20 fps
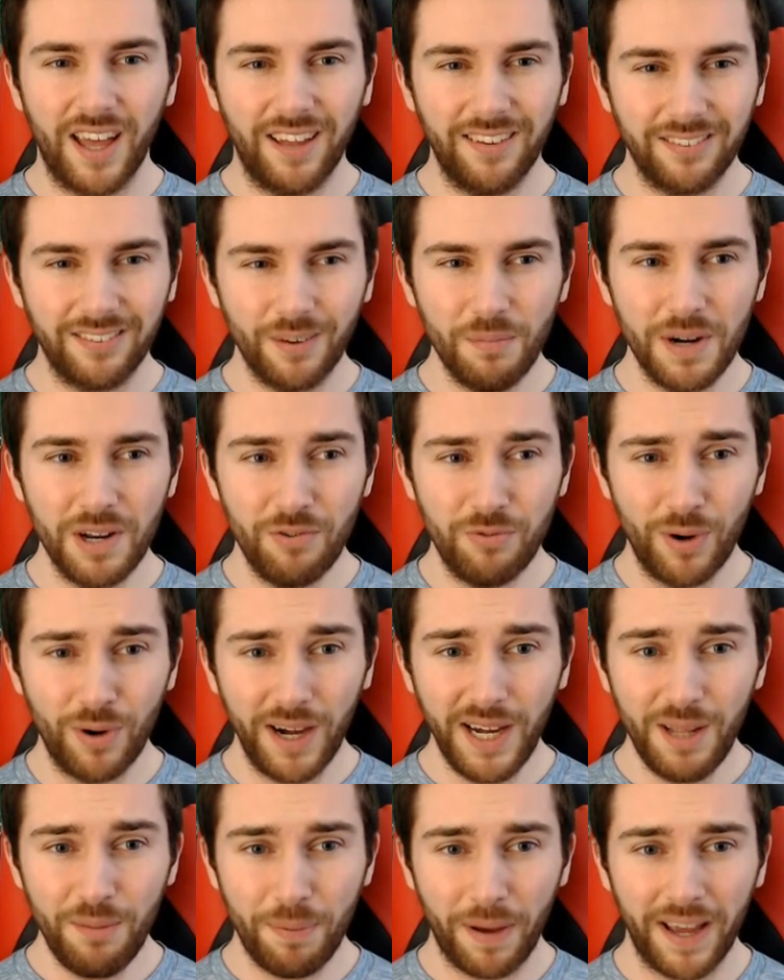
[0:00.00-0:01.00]
Has somebody
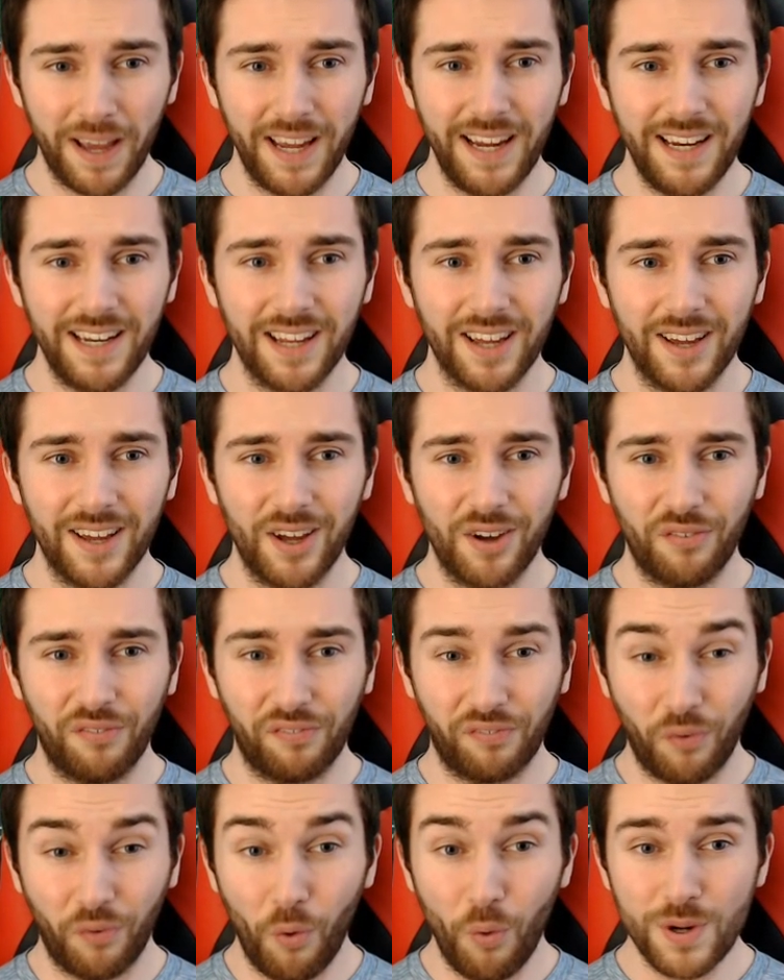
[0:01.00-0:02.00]
really paid
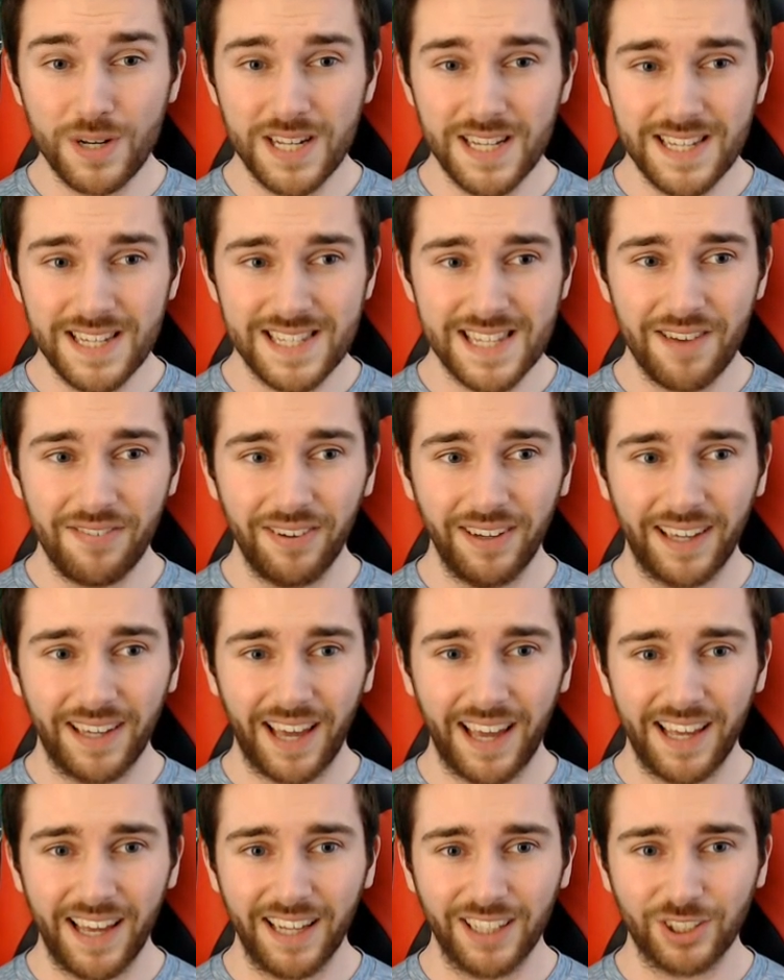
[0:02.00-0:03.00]

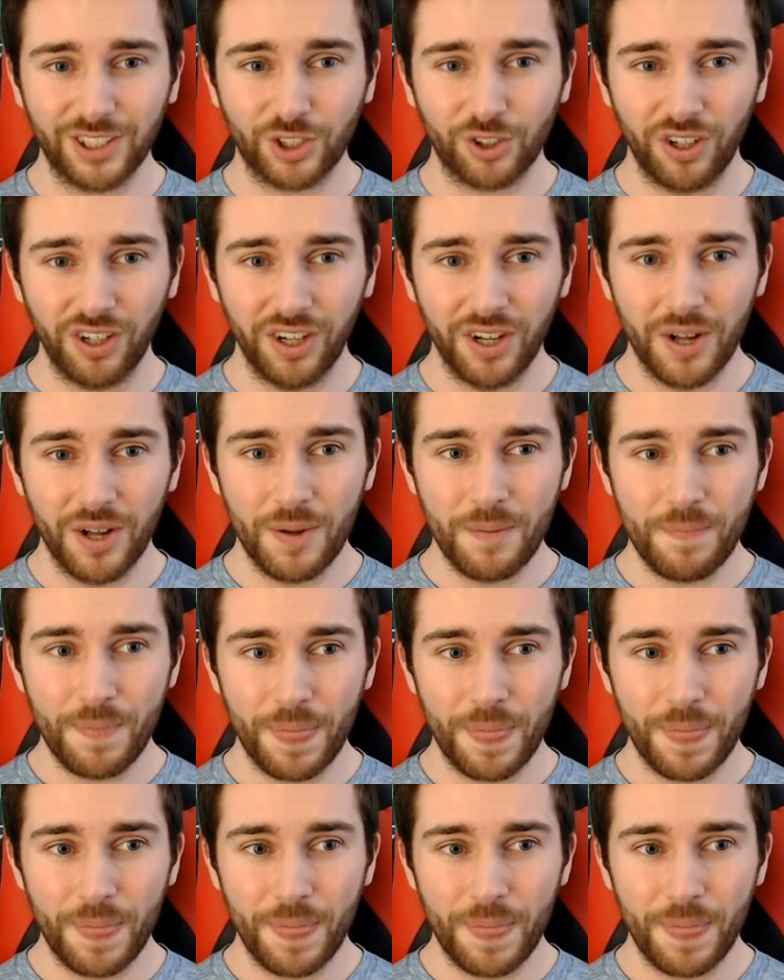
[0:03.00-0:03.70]
47k extra?